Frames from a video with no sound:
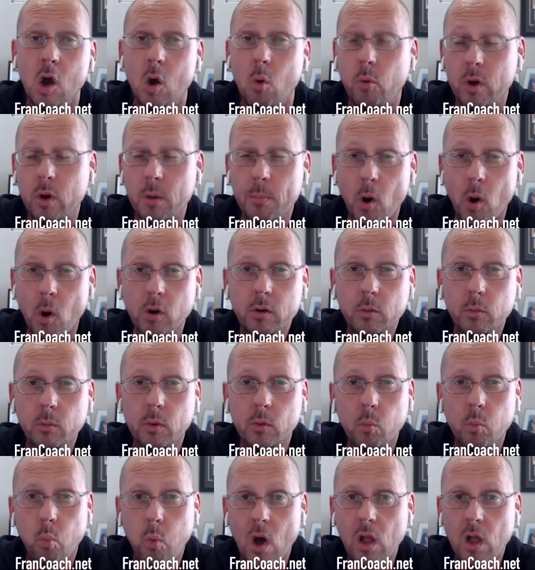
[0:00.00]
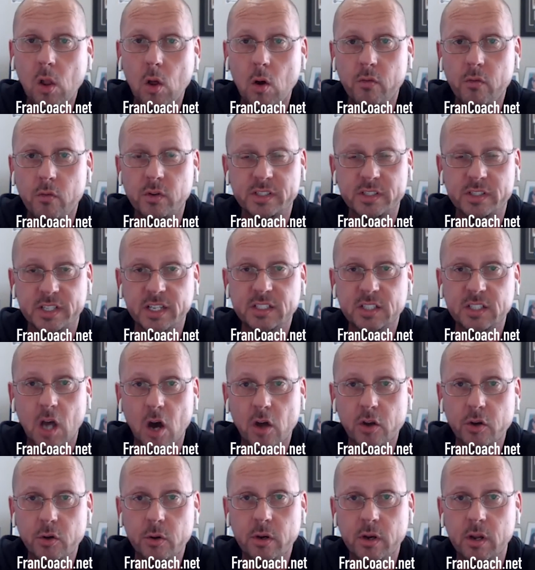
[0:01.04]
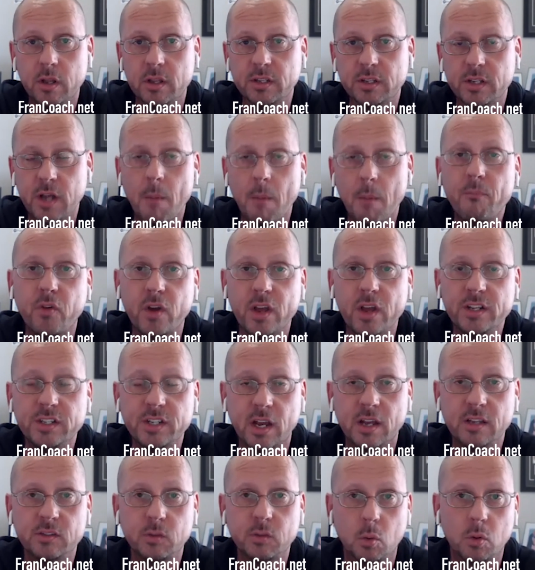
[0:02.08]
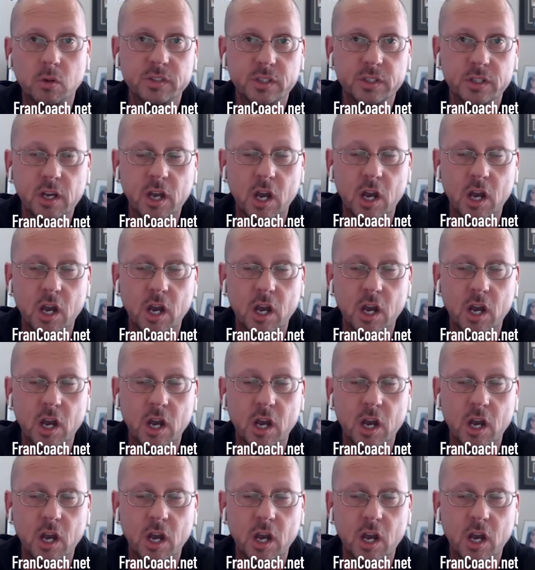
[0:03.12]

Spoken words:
We're partnered with well over 600 of the top franchisors in the